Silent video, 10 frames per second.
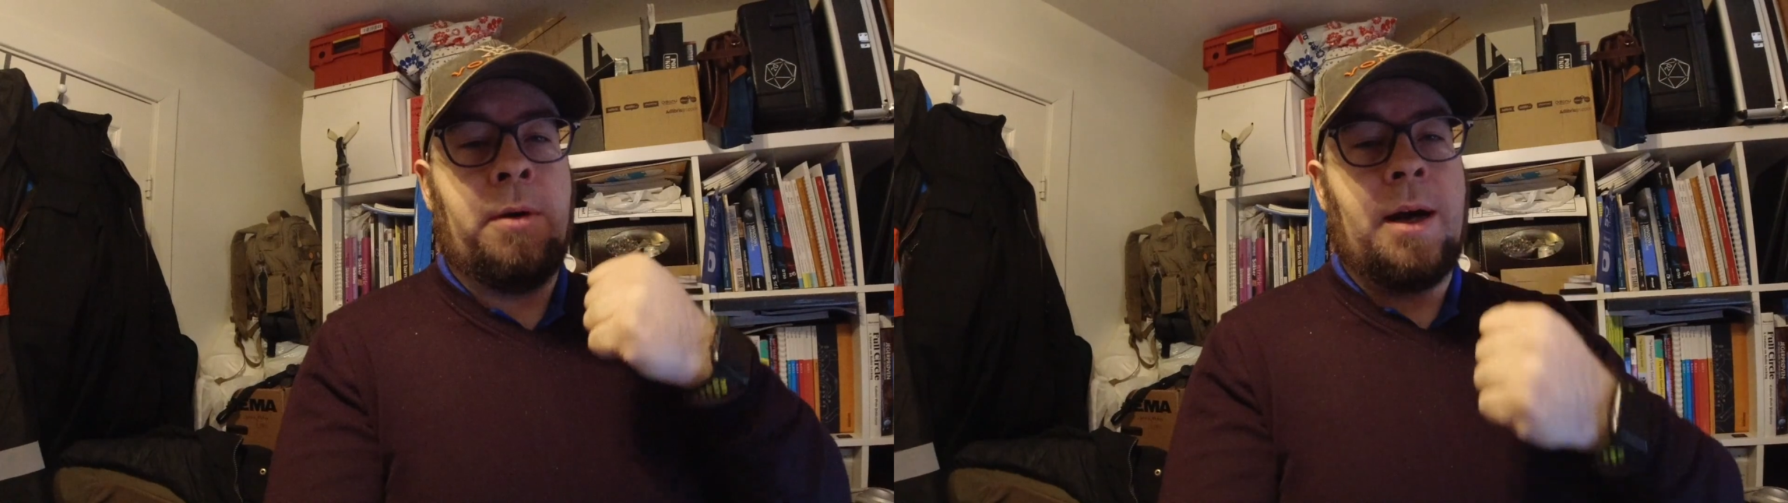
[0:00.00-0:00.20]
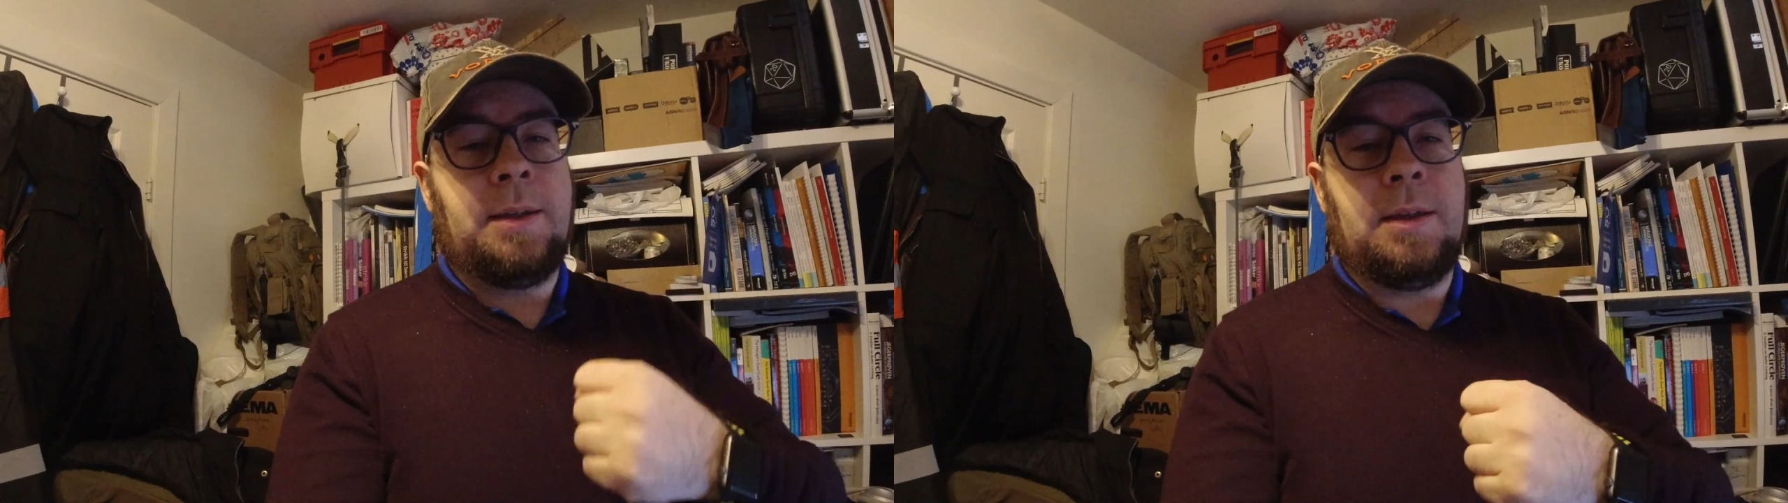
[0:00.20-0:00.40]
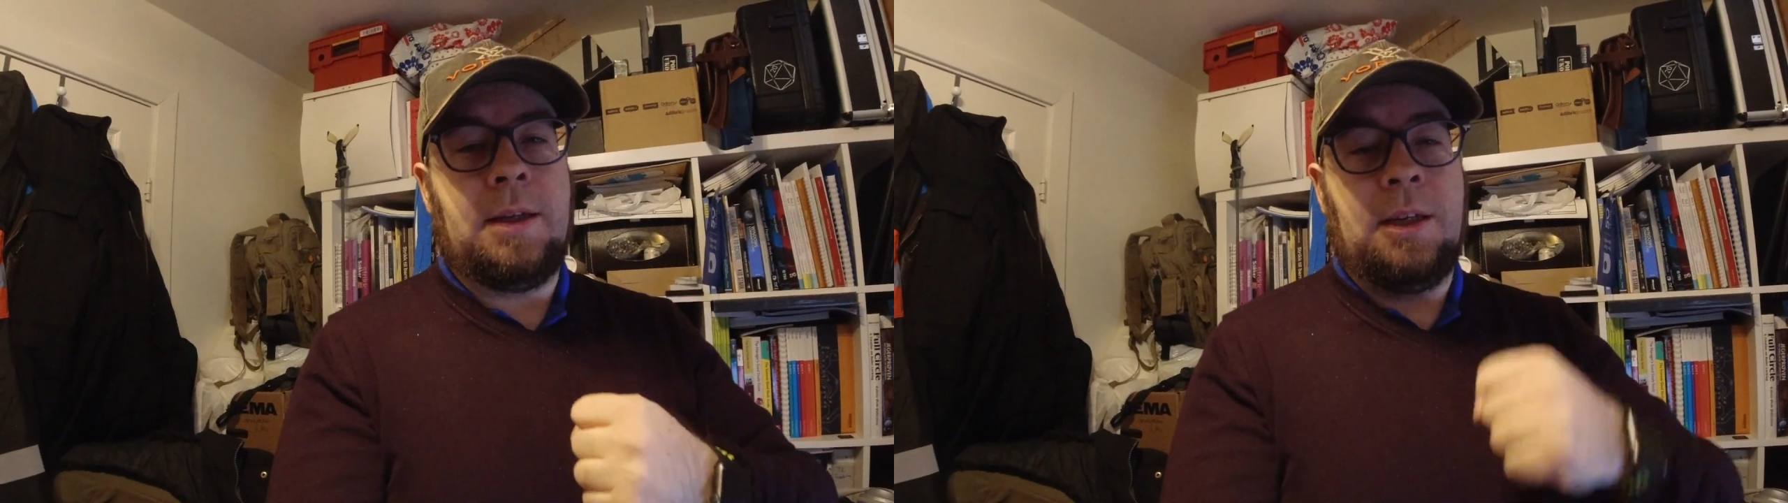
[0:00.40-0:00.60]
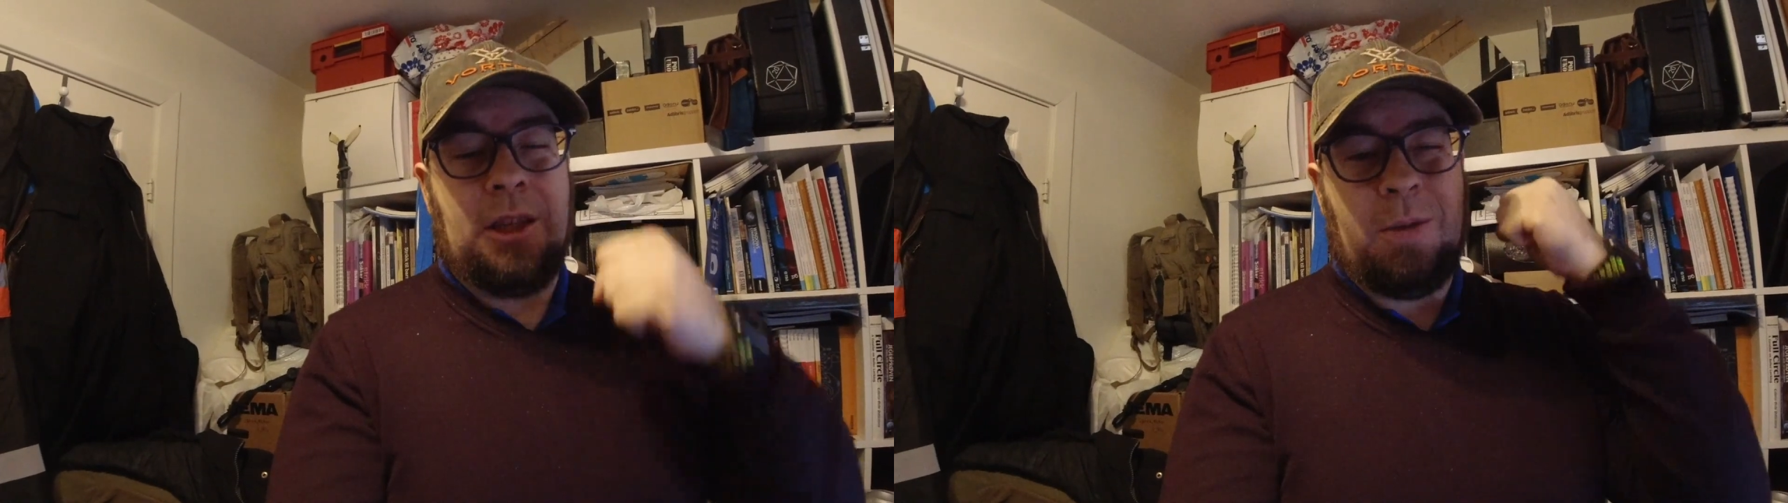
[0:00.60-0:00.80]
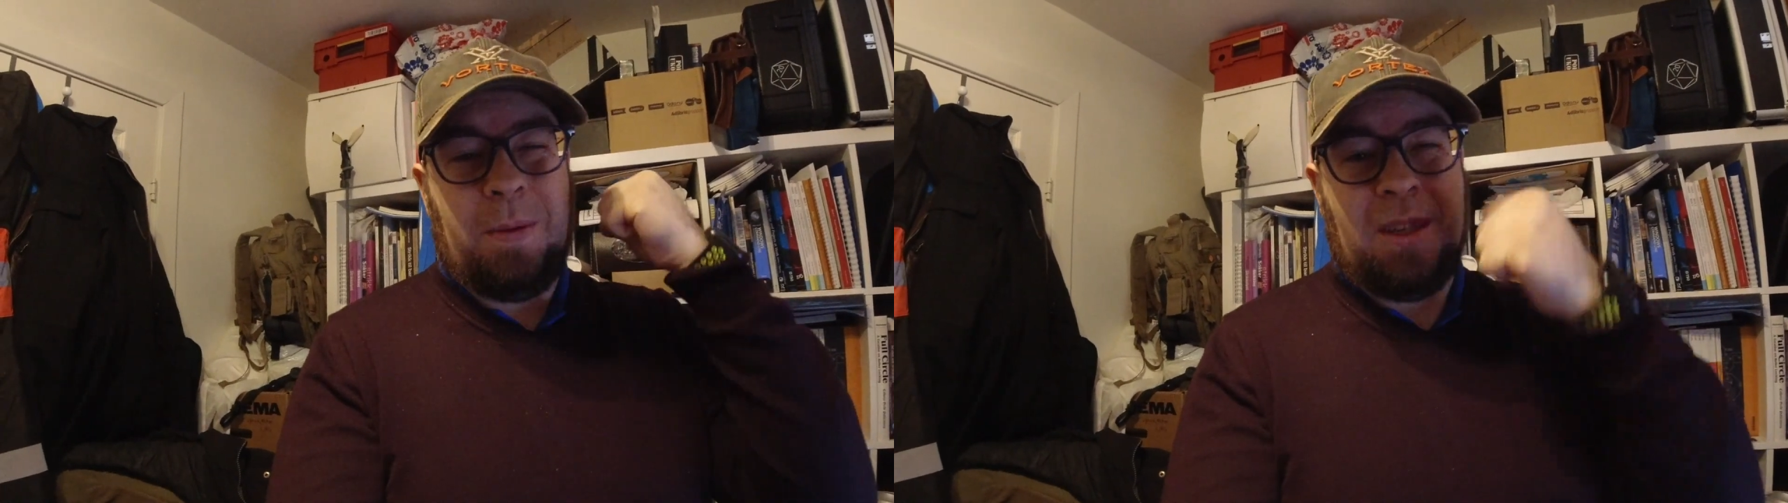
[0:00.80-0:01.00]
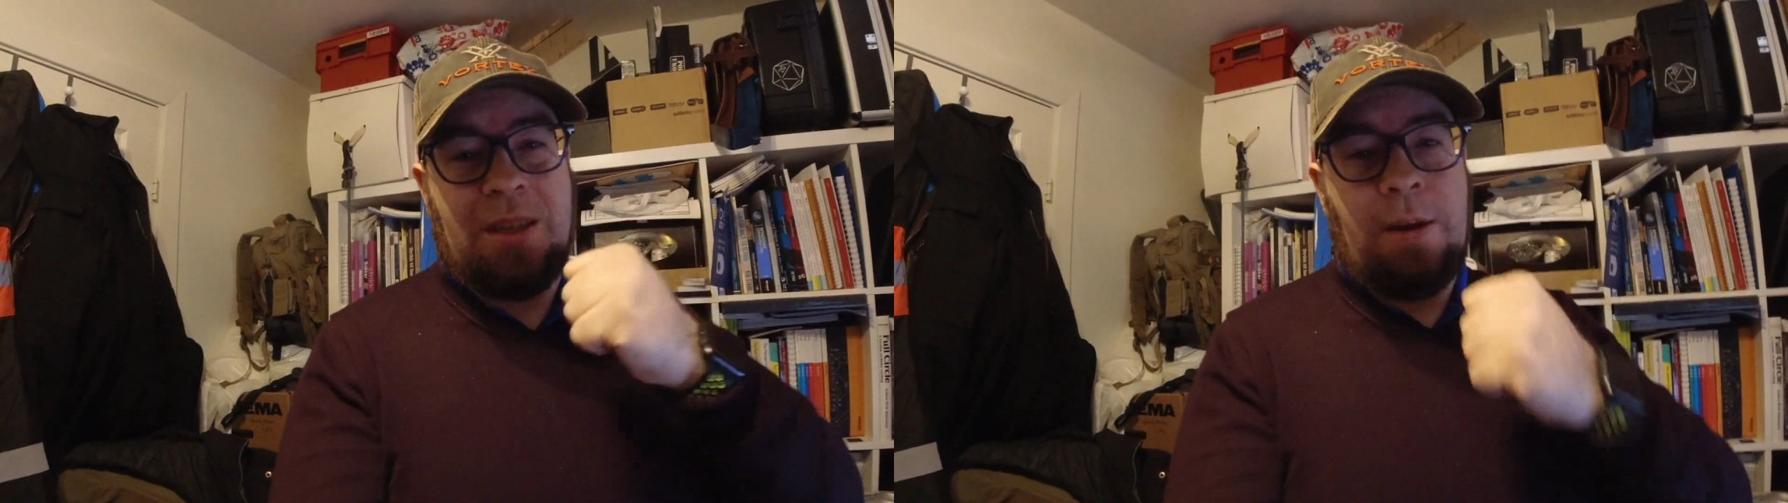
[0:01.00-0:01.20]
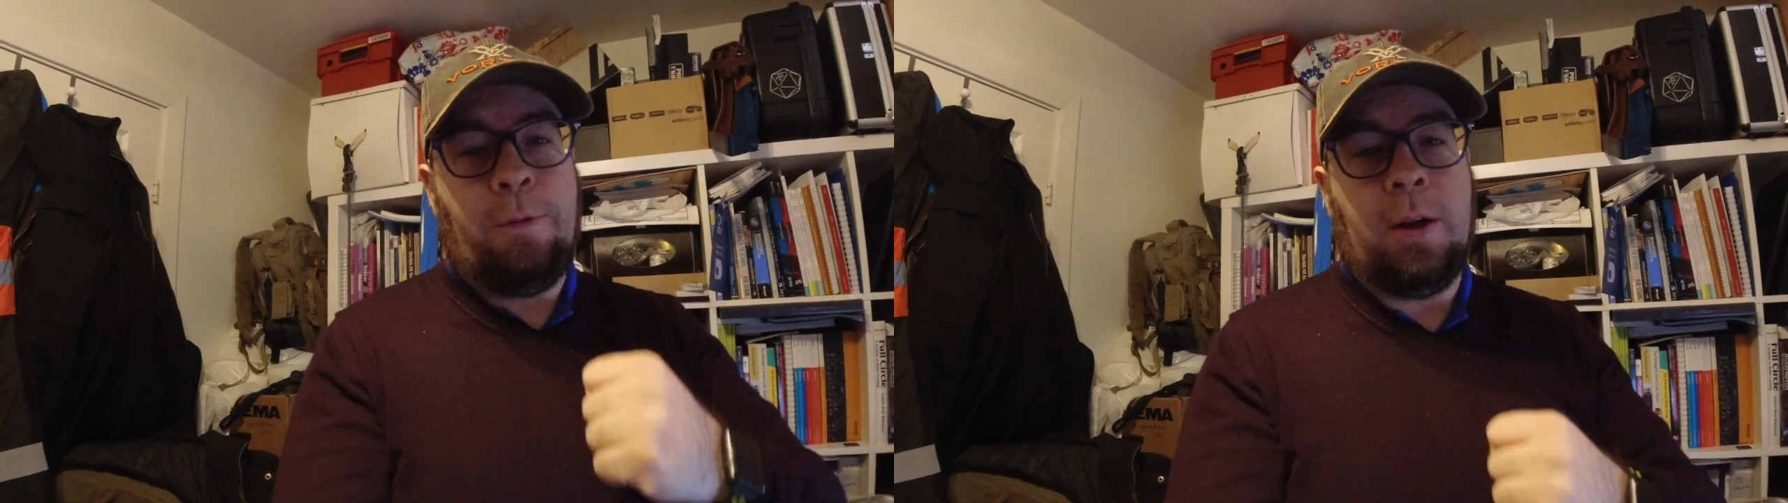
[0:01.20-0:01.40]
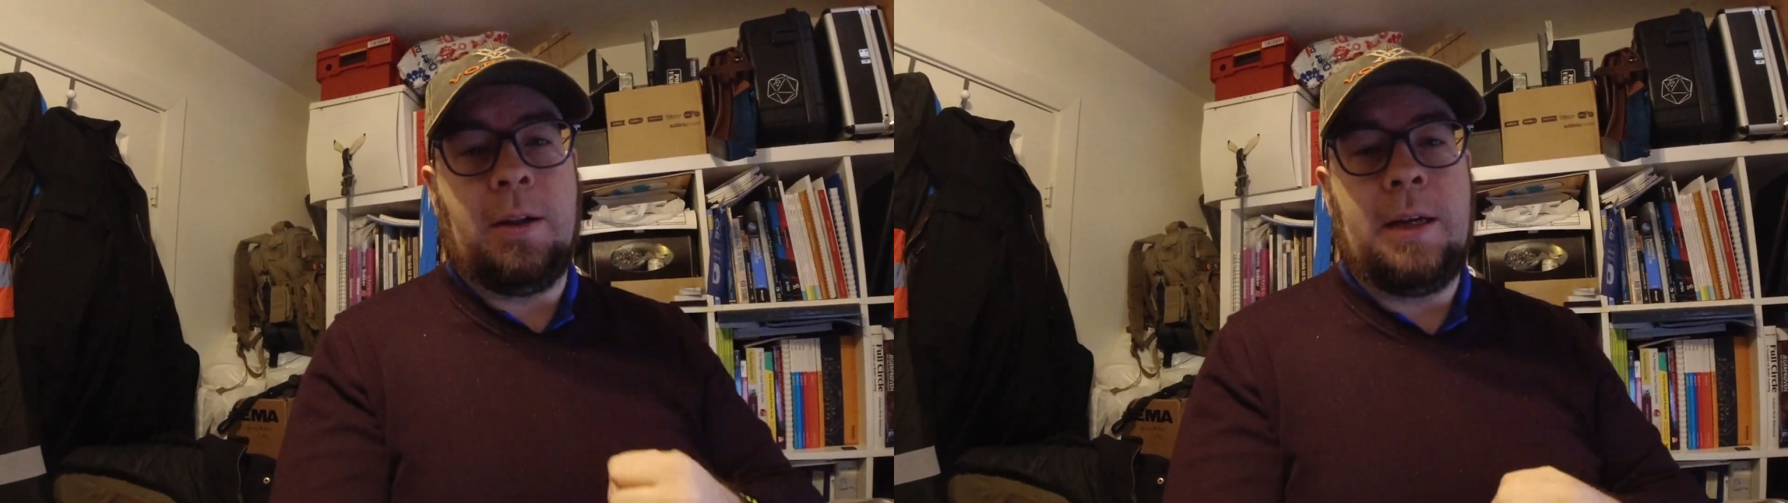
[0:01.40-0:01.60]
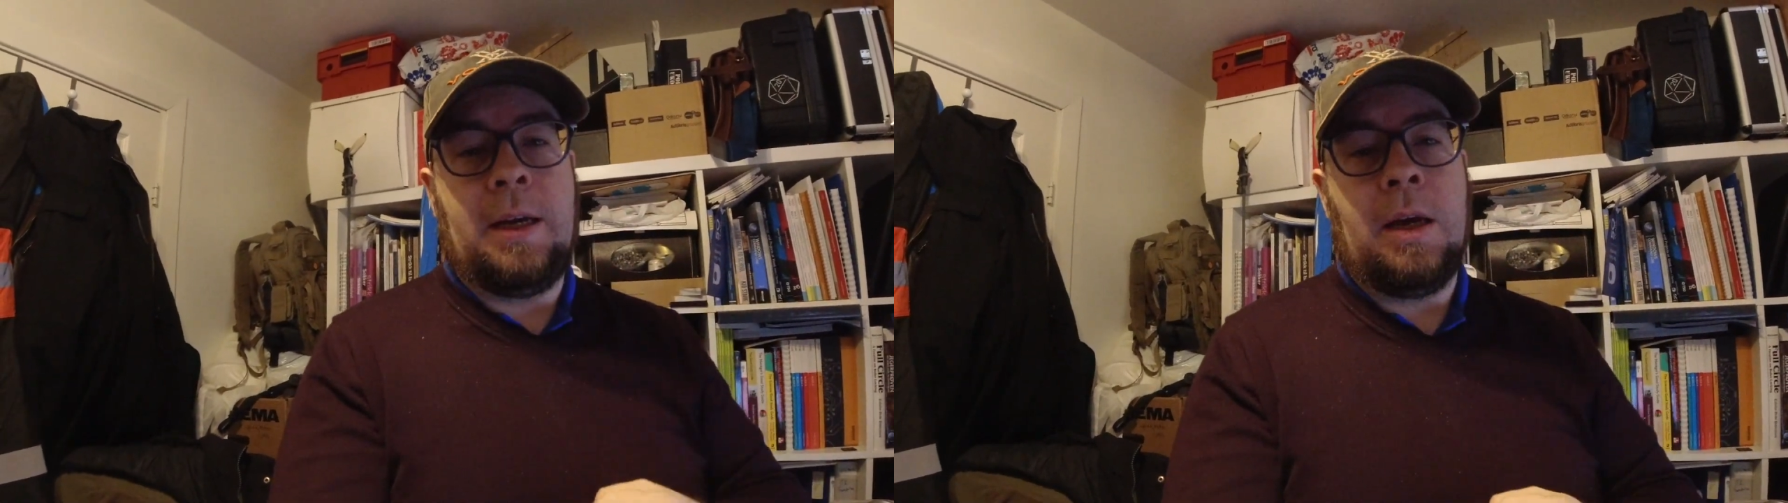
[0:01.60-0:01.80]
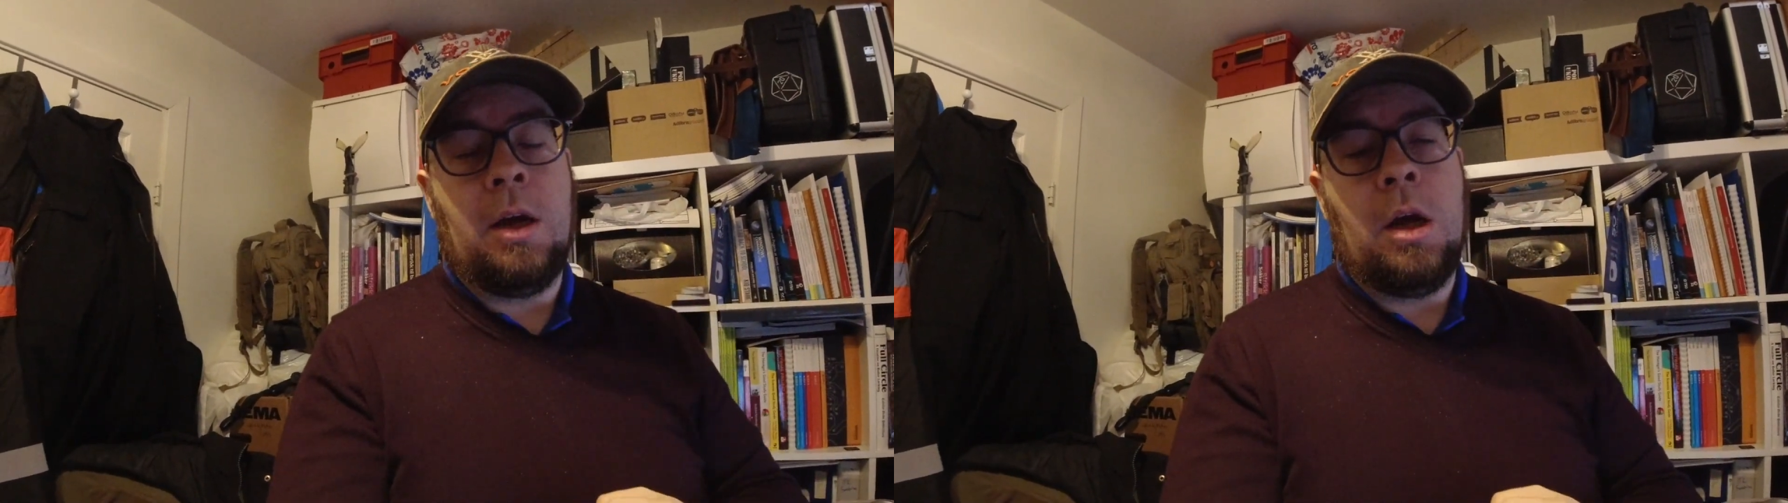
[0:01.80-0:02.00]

practicing specifically